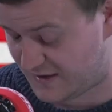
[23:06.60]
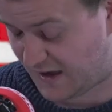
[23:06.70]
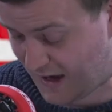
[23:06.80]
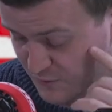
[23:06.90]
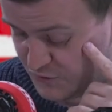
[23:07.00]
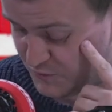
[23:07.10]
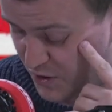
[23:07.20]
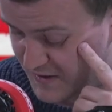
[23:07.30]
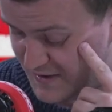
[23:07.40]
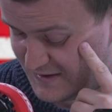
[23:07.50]
at the game, he was
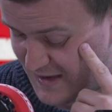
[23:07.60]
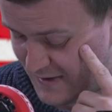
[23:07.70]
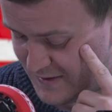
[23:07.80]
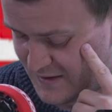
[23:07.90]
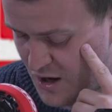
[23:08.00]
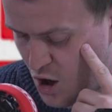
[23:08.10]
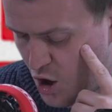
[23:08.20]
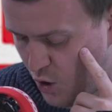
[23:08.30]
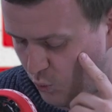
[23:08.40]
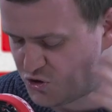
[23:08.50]
spotted in the stands.
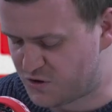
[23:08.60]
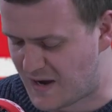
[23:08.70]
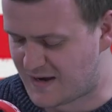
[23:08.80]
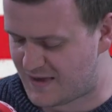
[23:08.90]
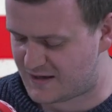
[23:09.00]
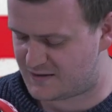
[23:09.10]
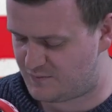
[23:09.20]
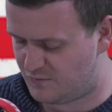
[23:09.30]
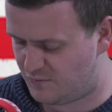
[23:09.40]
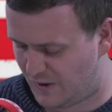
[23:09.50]
What do you make of this?
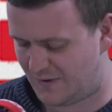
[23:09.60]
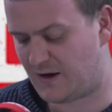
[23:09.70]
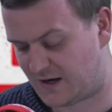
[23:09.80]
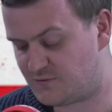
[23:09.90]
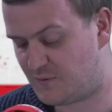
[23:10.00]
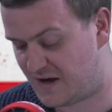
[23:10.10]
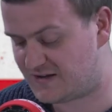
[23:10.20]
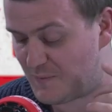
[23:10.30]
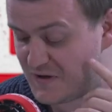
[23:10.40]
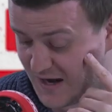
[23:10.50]
Well, I guess we better
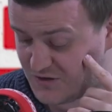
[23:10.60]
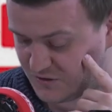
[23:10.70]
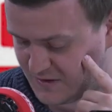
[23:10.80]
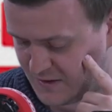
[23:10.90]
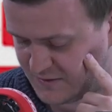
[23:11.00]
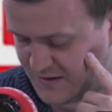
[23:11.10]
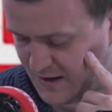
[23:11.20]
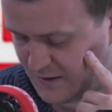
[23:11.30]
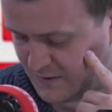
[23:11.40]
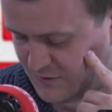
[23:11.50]
say potential deal
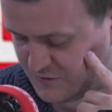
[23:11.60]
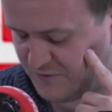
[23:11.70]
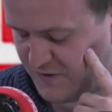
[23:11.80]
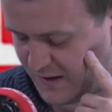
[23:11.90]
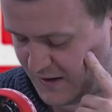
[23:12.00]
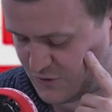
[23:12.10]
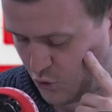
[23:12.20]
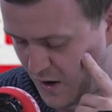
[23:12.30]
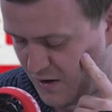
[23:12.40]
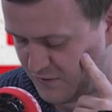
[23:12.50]
still that doesn't feel like it's
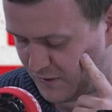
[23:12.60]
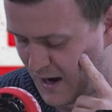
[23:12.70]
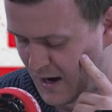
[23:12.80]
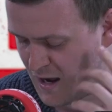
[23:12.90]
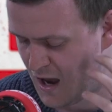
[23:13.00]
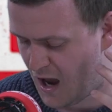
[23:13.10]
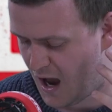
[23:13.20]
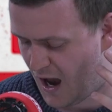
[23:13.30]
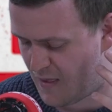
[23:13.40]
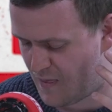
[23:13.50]
quite over the line,
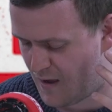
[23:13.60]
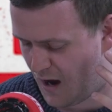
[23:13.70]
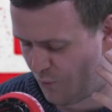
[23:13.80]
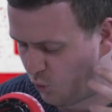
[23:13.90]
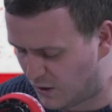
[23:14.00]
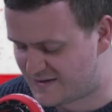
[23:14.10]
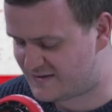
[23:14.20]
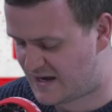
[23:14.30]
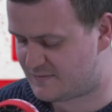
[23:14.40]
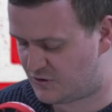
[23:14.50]
and and what it
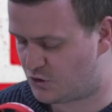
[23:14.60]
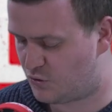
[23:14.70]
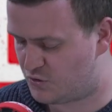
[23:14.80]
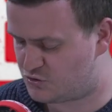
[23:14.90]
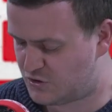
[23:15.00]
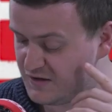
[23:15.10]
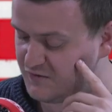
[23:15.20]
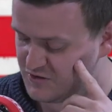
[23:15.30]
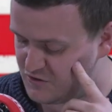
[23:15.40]
says about the current transfer